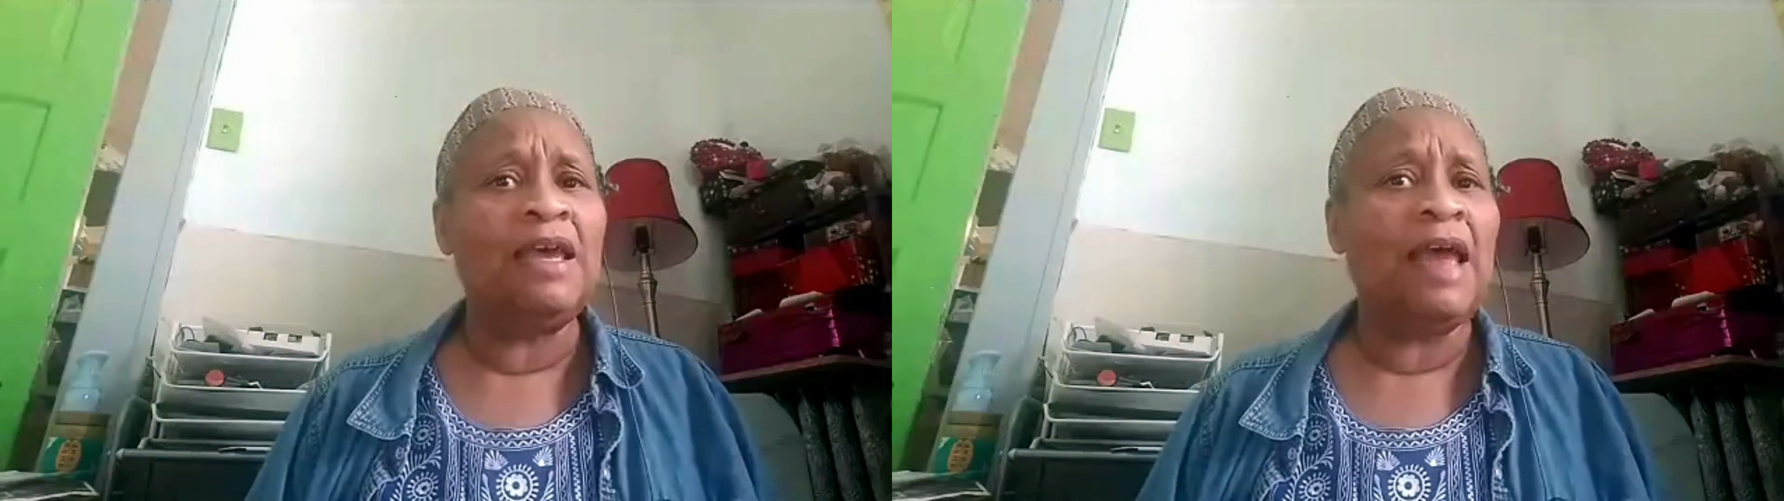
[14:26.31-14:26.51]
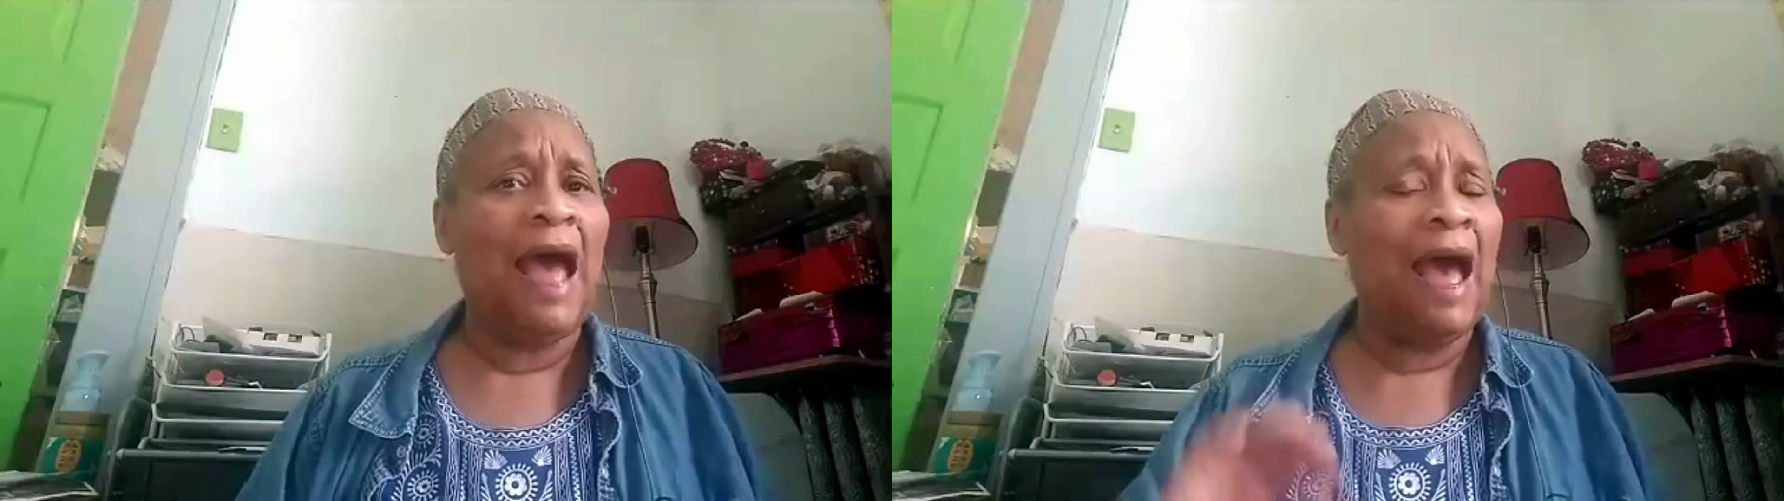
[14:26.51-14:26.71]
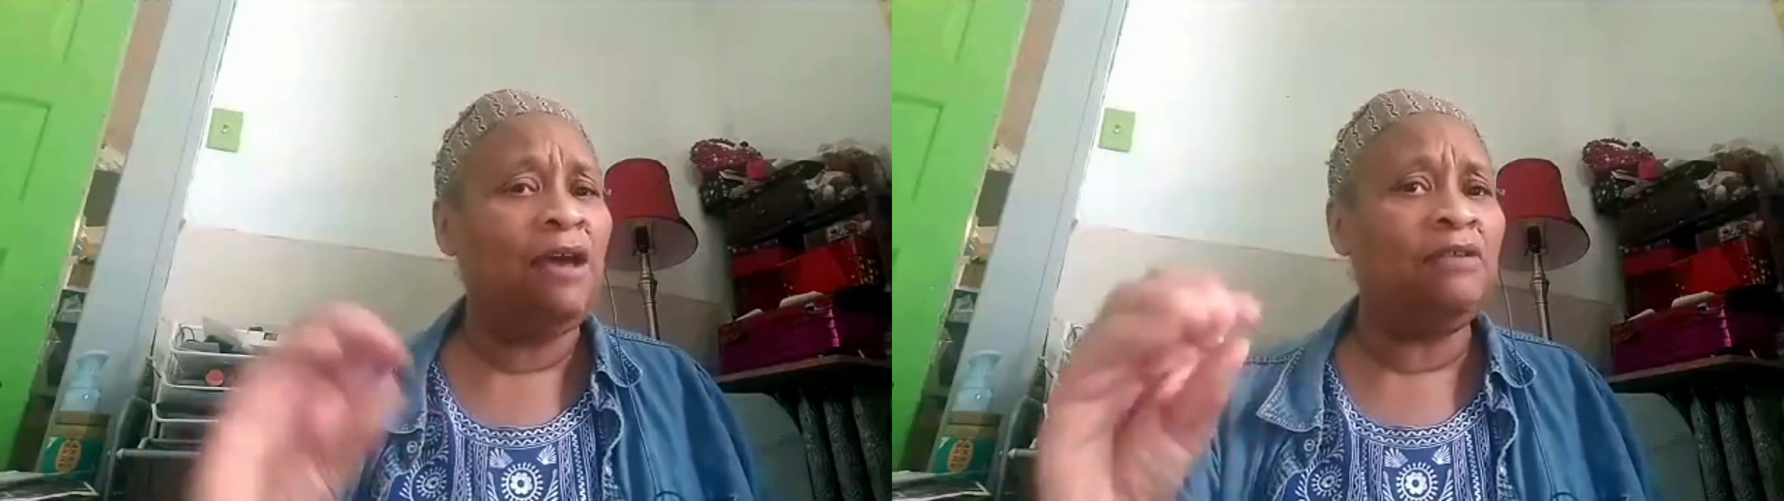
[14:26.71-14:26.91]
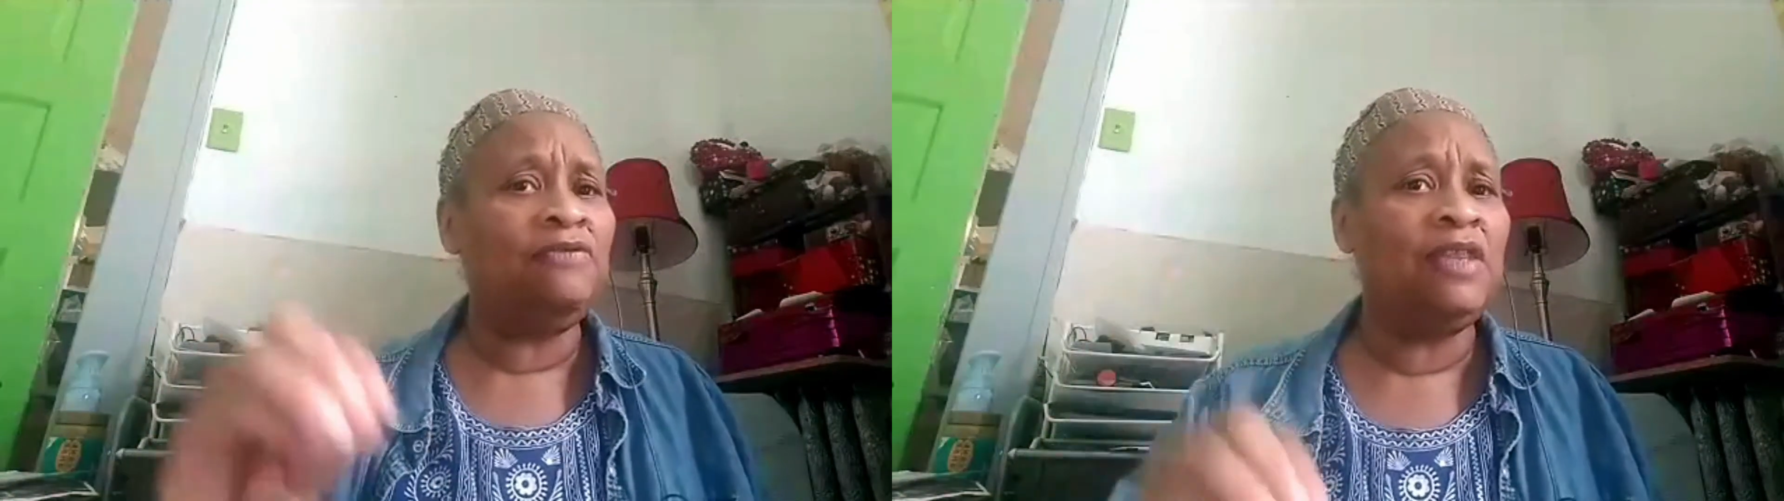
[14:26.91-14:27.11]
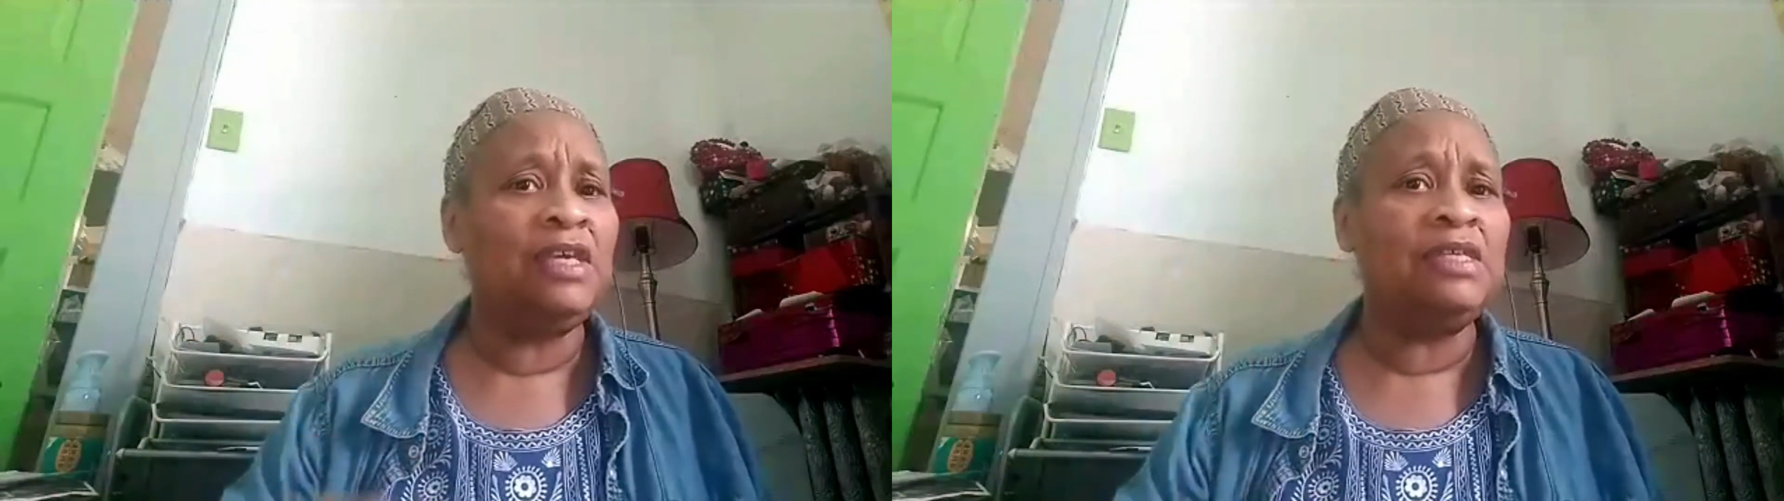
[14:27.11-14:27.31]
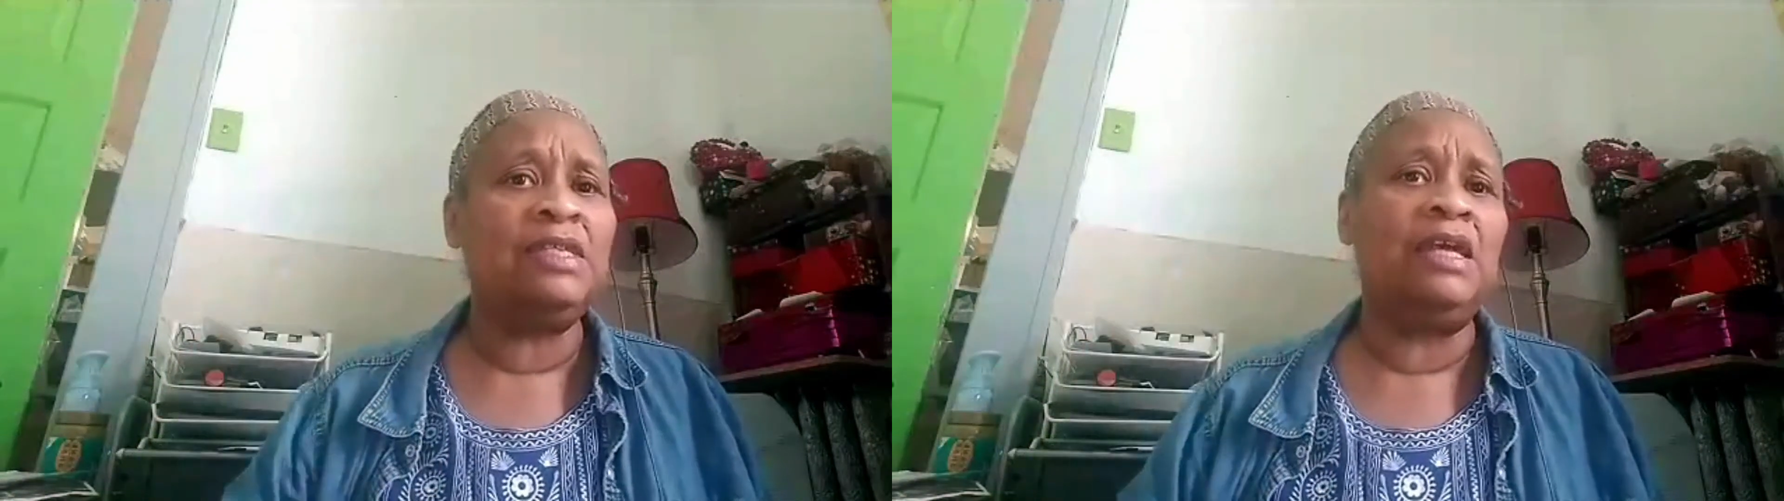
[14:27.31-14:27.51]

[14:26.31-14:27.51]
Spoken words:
that out of this